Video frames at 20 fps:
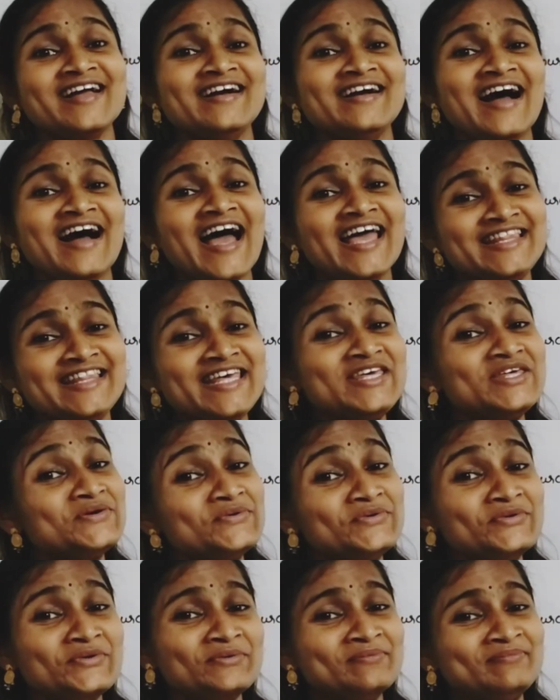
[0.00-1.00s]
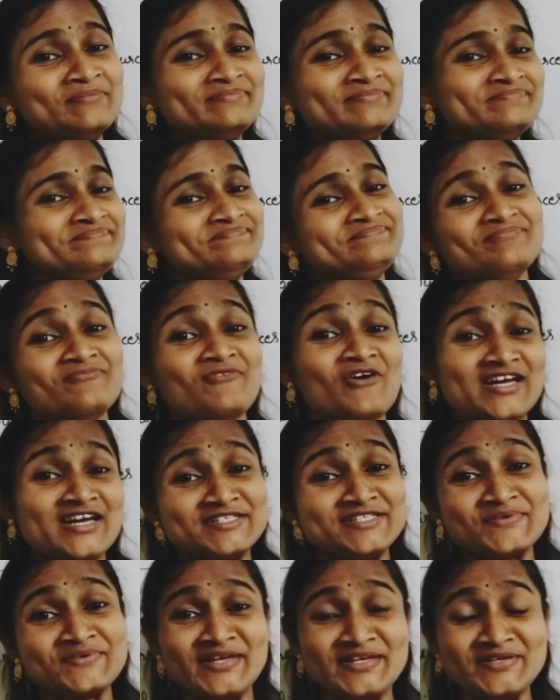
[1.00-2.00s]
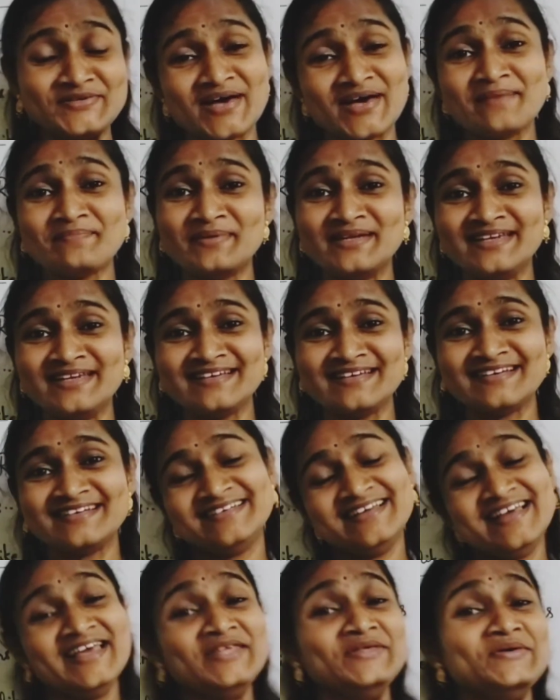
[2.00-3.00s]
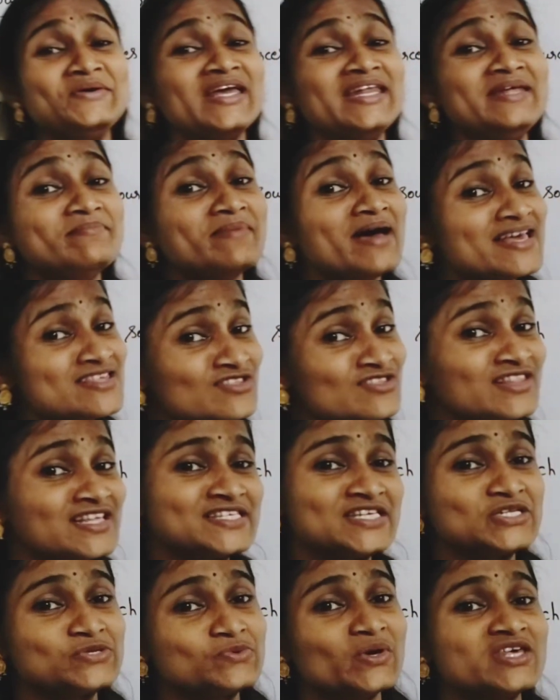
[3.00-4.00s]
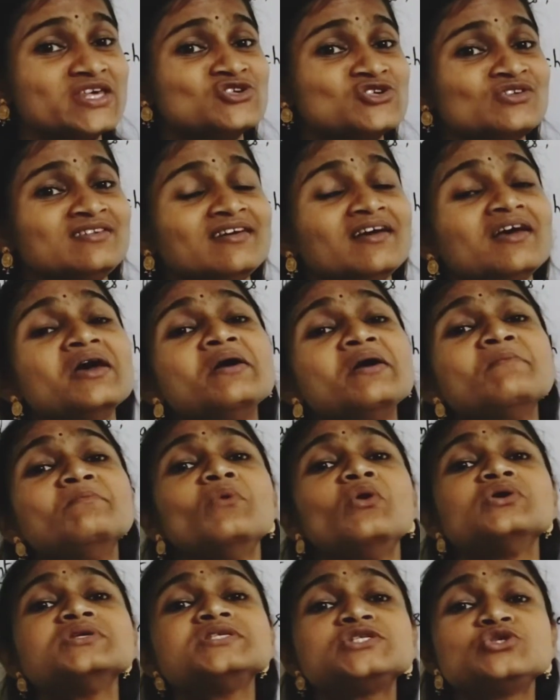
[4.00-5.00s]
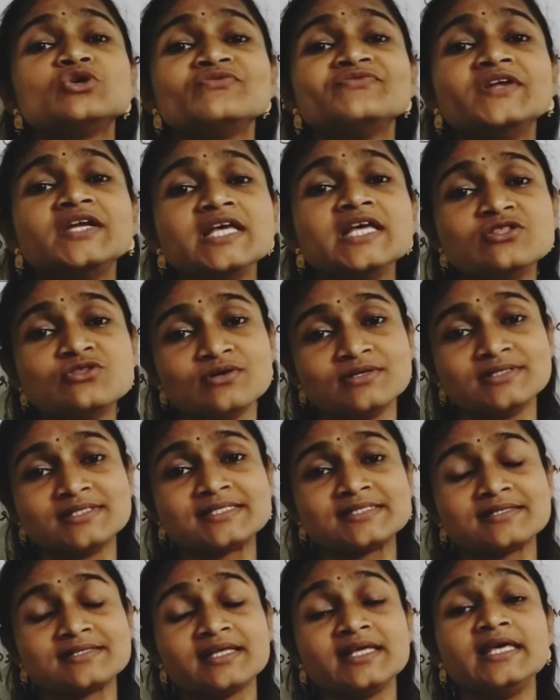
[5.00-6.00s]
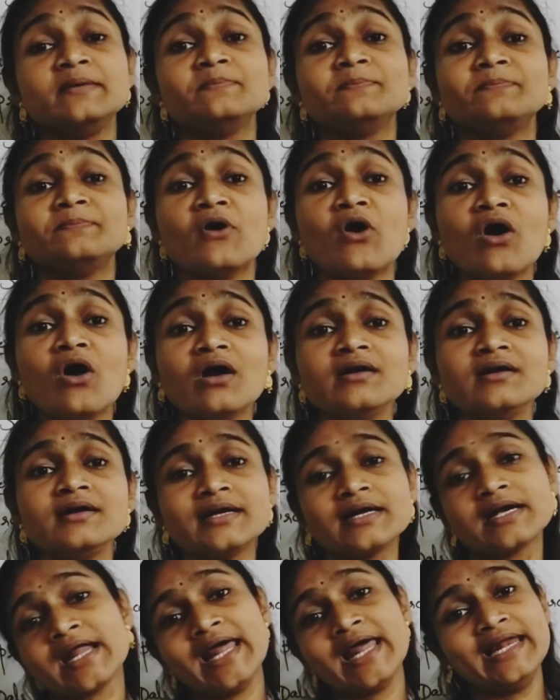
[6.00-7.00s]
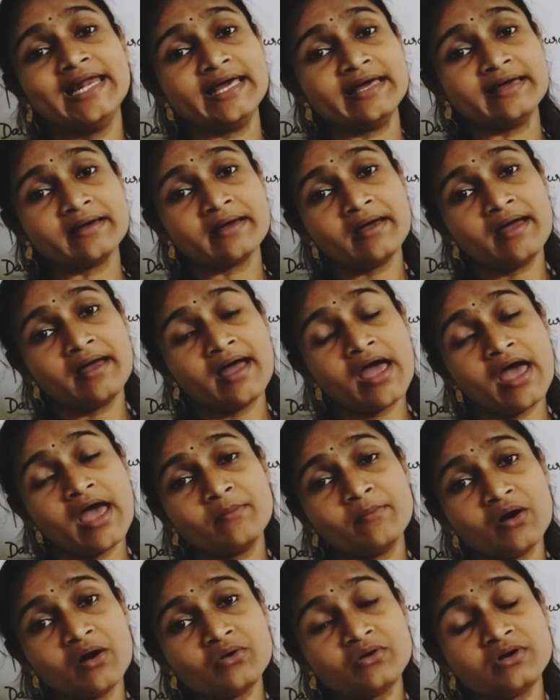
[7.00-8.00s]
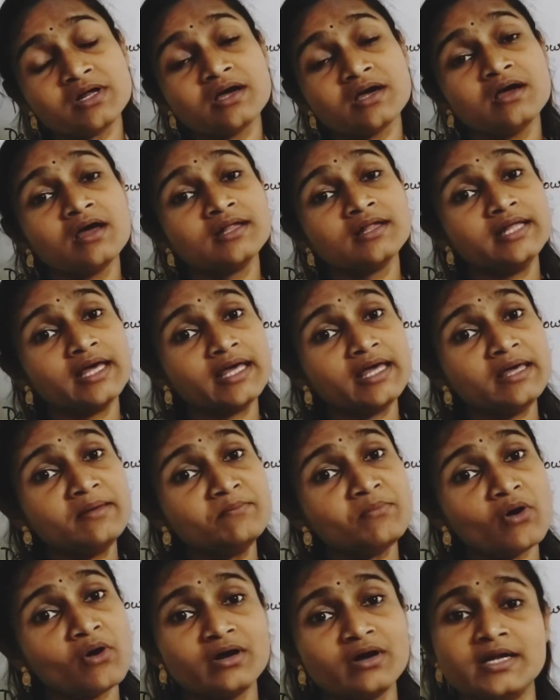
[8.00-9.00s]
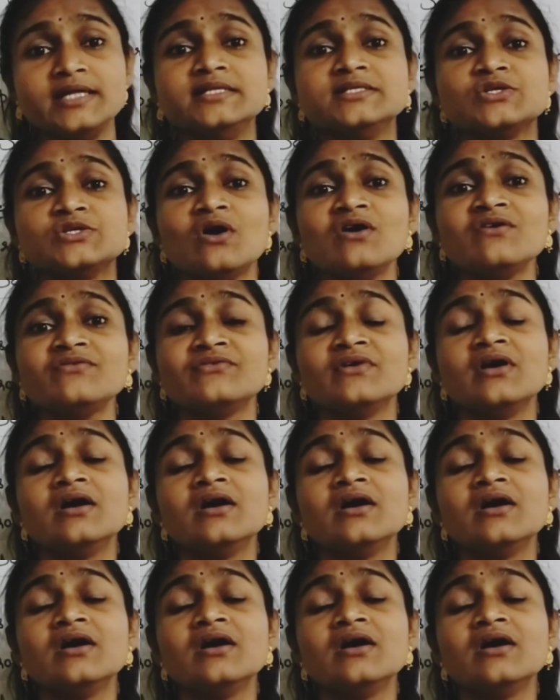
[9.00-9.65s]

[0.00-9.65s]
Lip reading: I think you know what is going to happen. You can imagine the situation. Most of the teachers keep on telling about the importance of